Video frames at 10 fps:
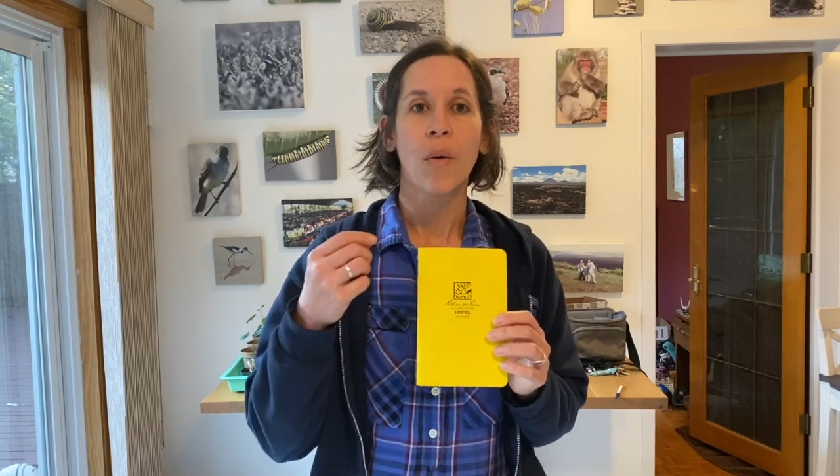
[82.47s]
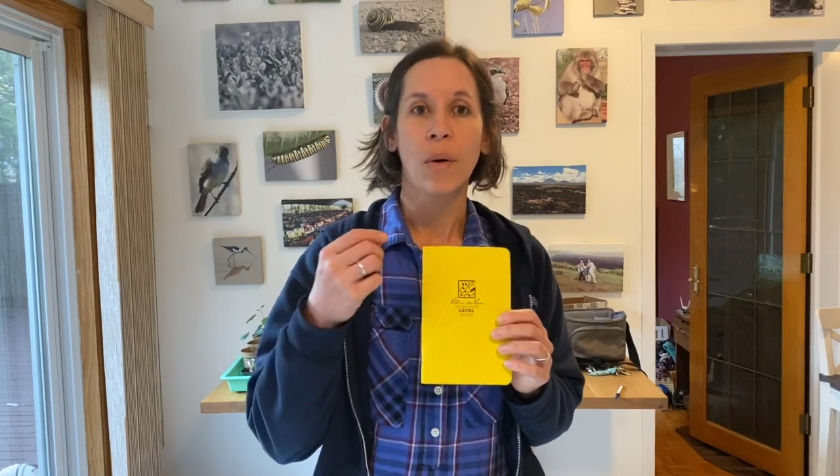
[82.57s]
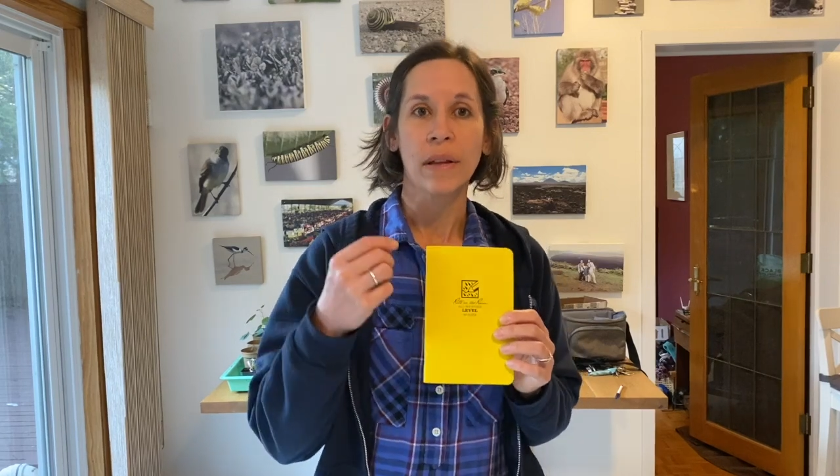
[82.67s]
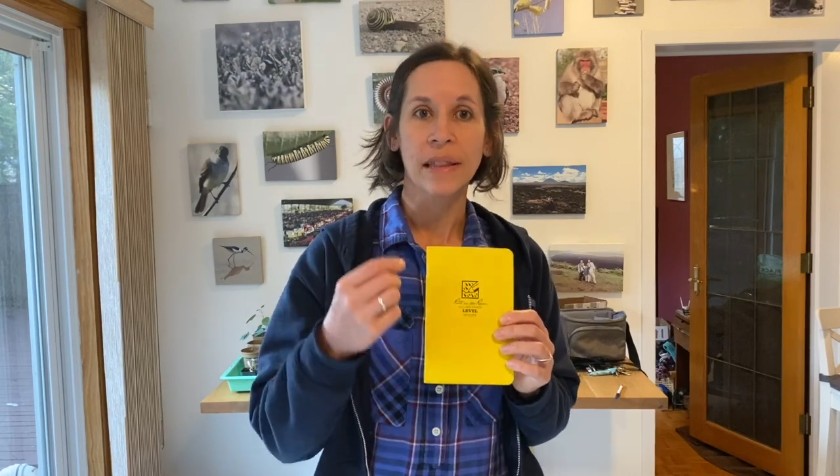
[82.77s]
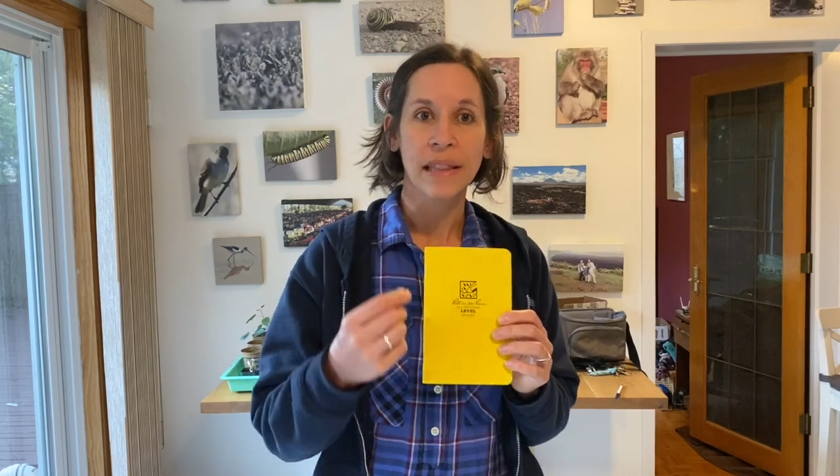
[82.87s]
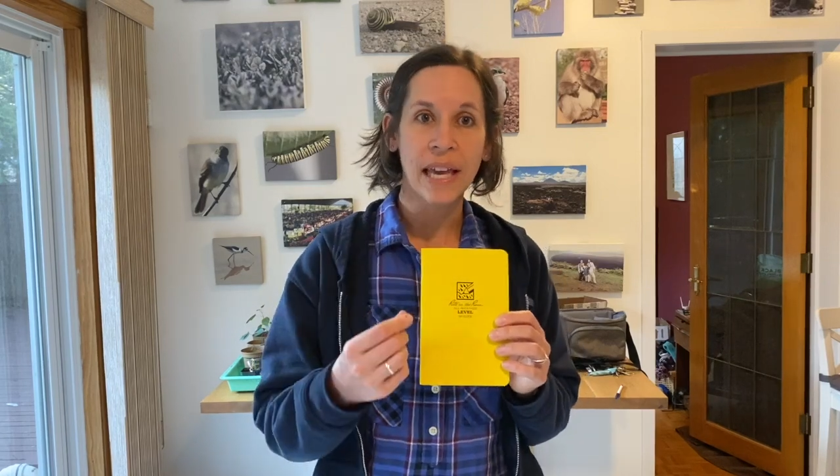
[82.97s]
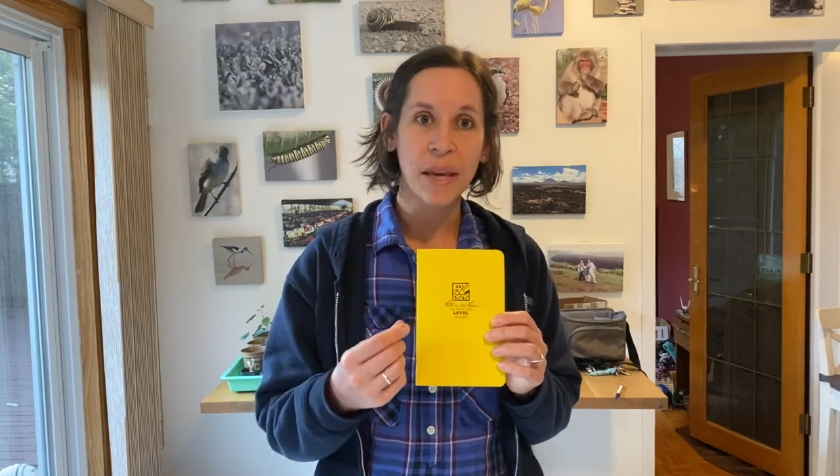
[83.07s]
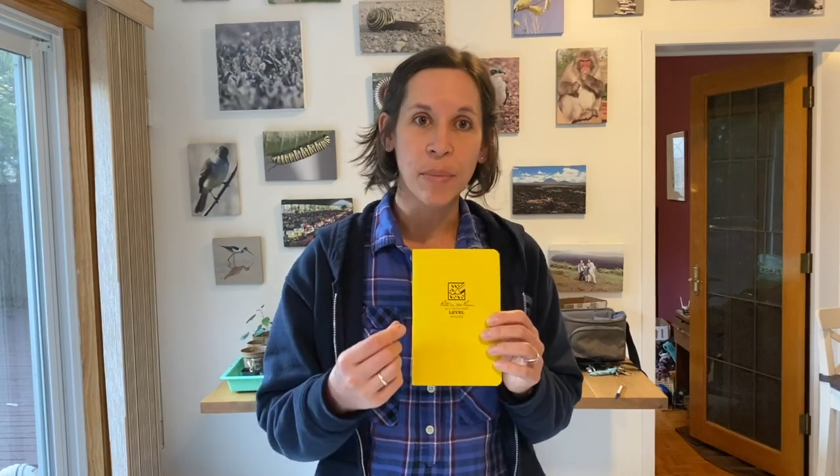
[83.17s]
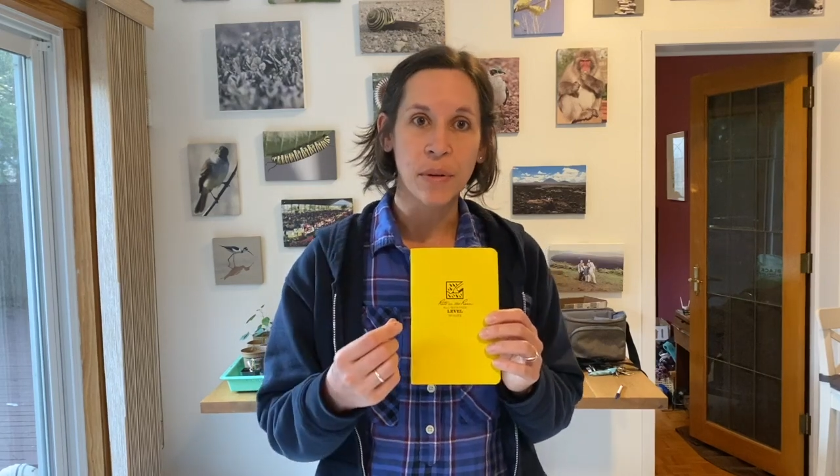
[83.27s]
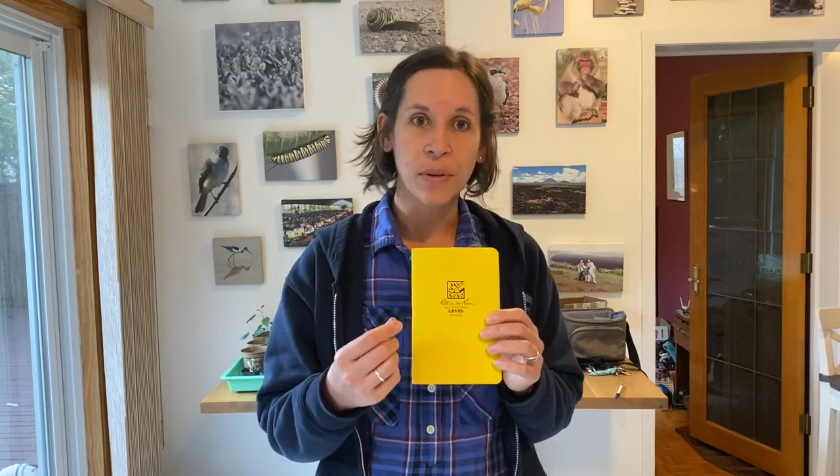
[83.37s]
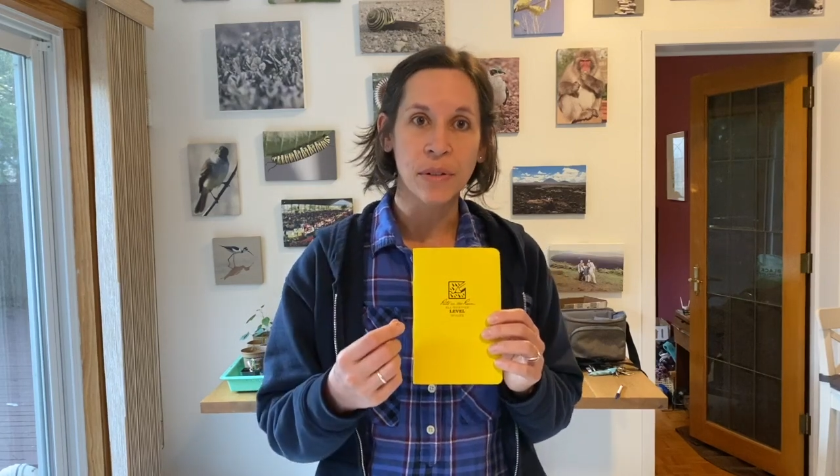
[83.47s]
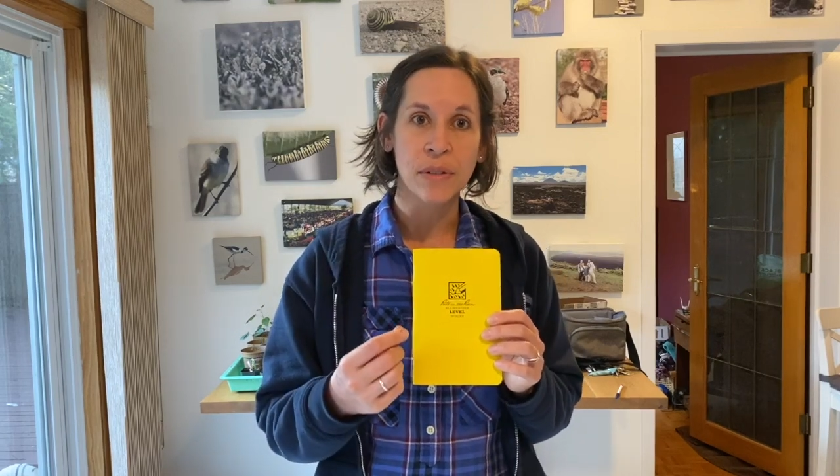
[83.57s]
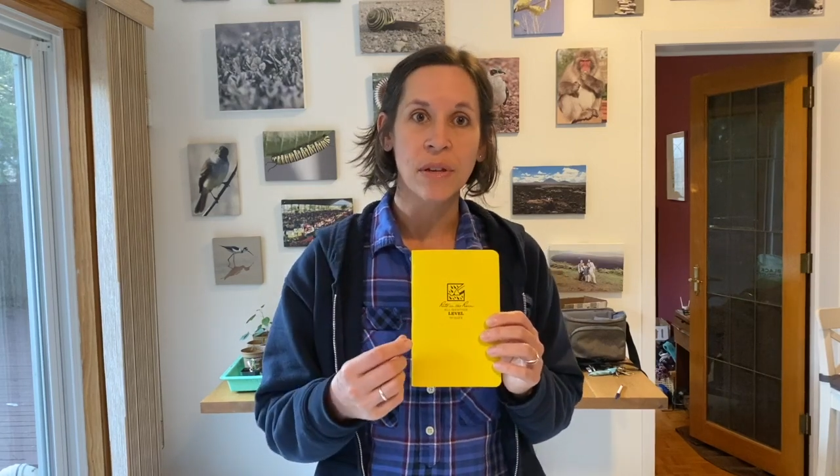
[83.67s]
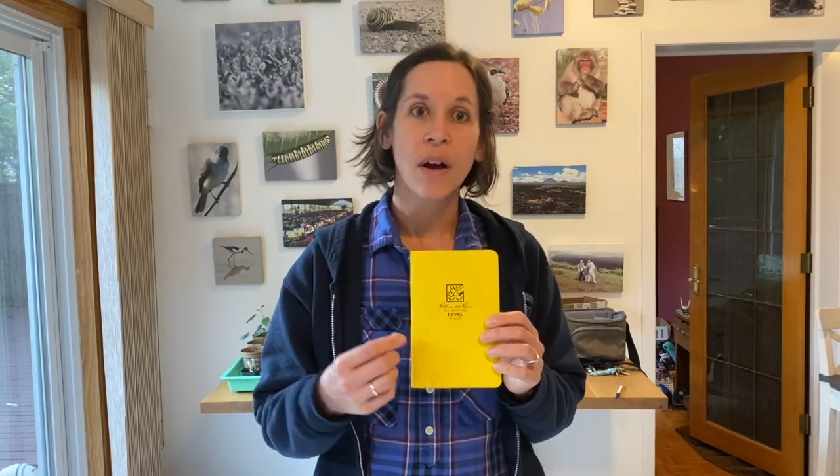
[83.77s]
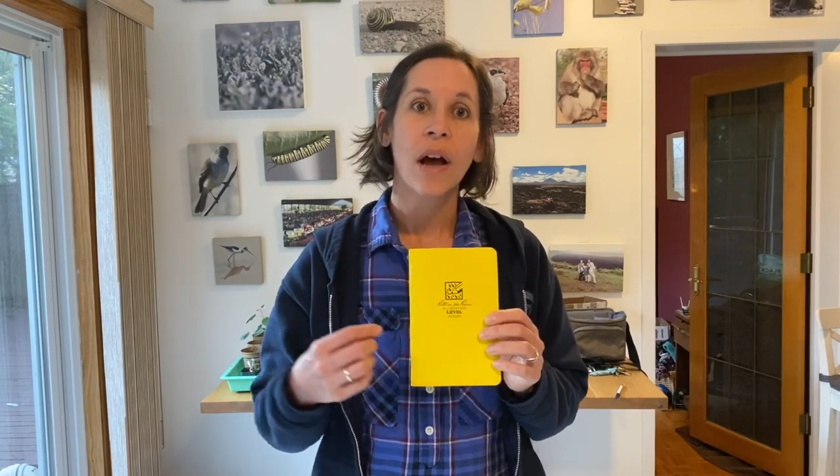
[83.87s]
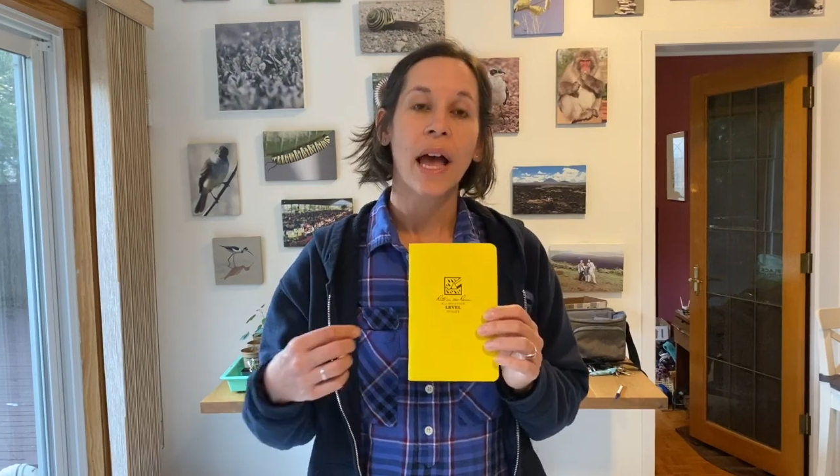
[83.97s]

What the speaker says: or labels